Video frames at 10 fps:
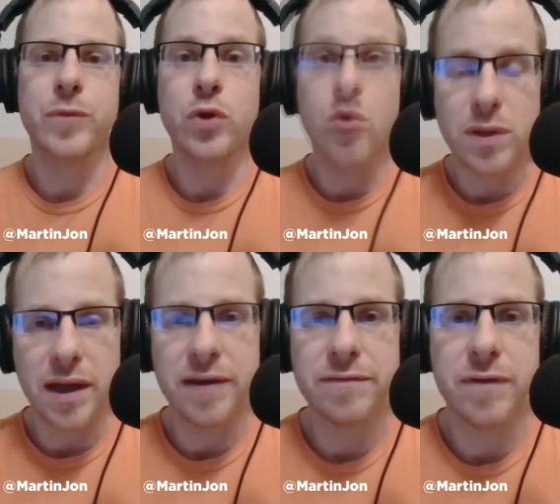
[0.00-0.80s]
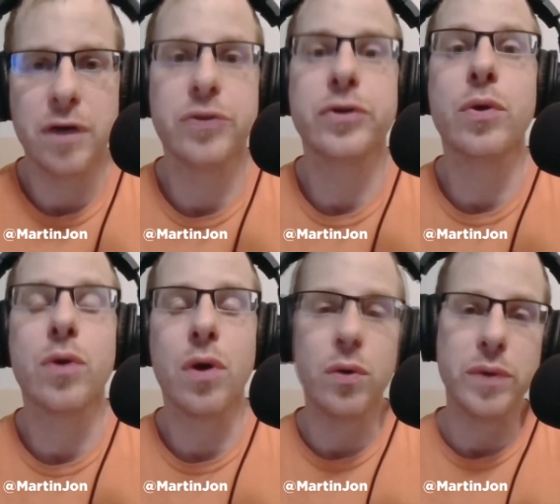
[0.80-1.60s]
your life under
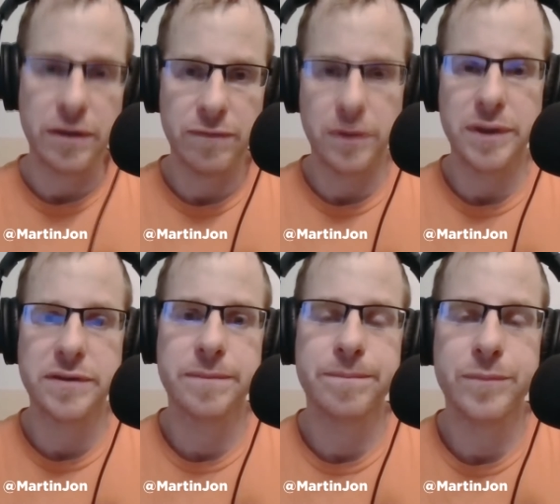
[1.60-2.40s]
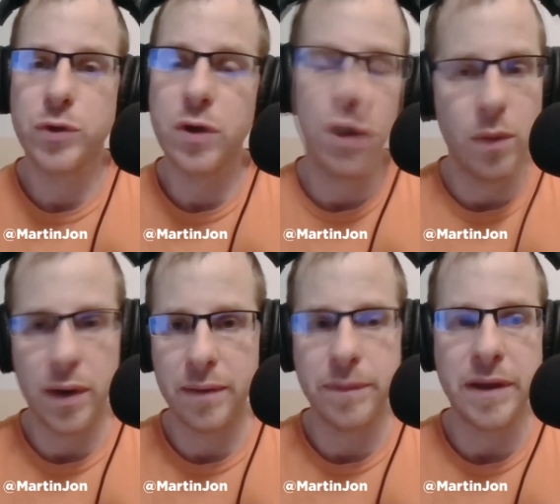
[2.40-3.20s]
your own influence. You don't
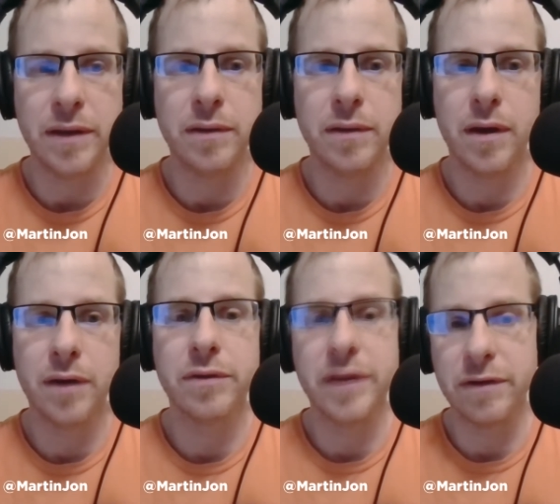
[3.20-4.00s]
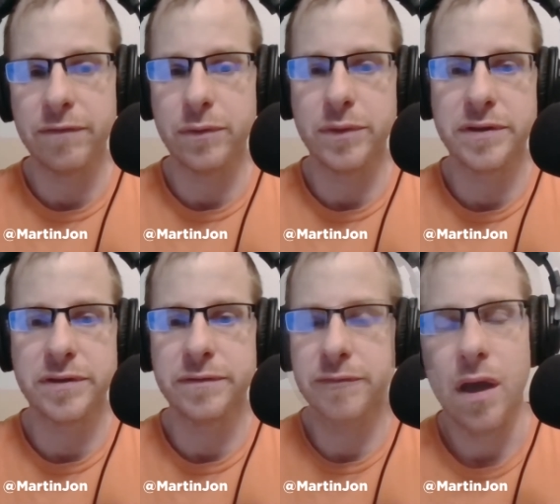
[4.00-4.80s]
want to be under the influence
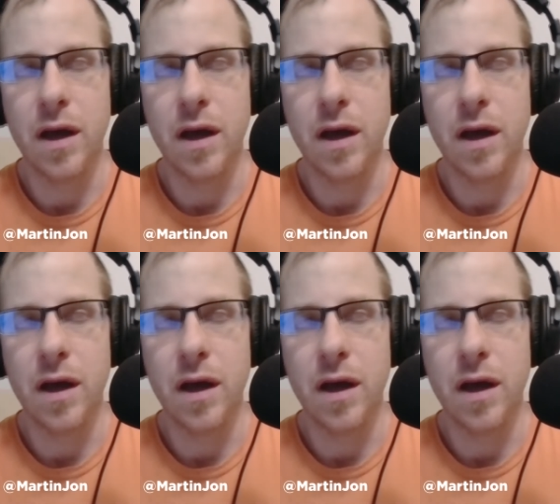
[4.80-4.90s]
of